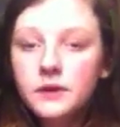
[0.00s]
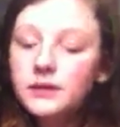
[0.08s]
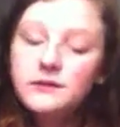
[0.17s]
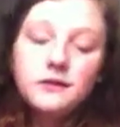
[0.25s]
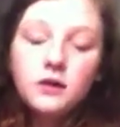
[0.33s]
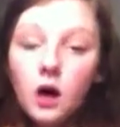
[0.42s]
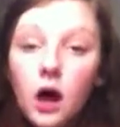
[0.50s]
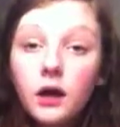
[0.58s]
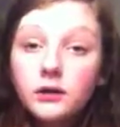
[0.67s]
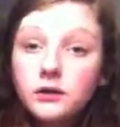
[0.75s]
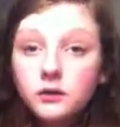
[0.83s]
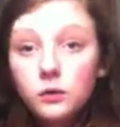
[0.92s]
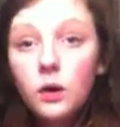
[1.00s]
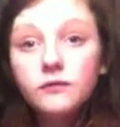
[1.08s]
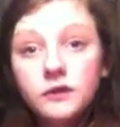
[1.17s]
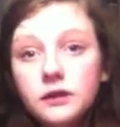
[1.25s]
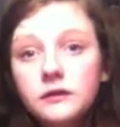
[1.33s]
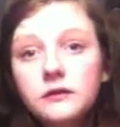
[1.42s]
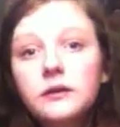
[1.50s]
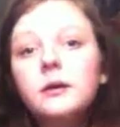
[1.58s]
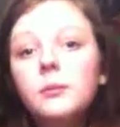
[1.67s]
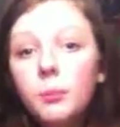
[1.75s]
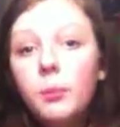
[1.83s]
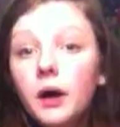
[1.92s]
They still hurt you,
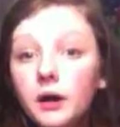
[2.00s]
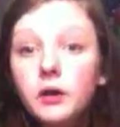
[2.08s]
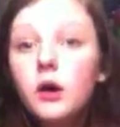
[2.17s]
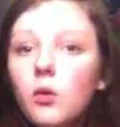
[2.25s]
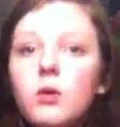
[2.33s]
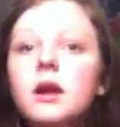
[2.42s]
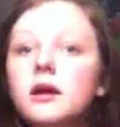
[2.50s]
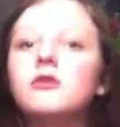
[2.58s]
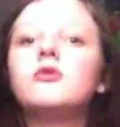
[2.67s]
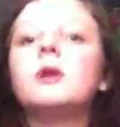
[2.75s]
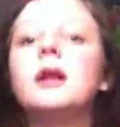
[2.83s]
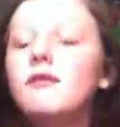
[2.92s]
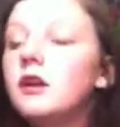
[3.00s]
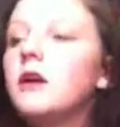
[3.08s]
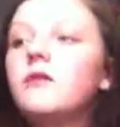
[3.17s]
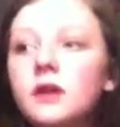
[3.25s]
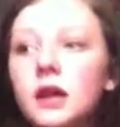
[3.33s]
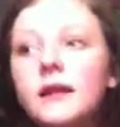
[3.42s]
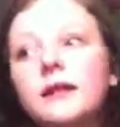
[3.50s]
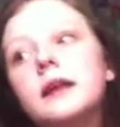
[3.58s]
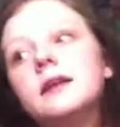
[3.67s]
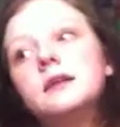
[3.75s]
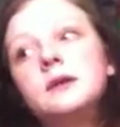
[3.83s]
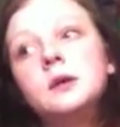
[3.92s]
obviously, but no one else will ever love you like
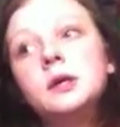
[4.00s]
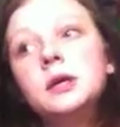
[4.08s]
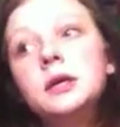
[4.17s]
they do.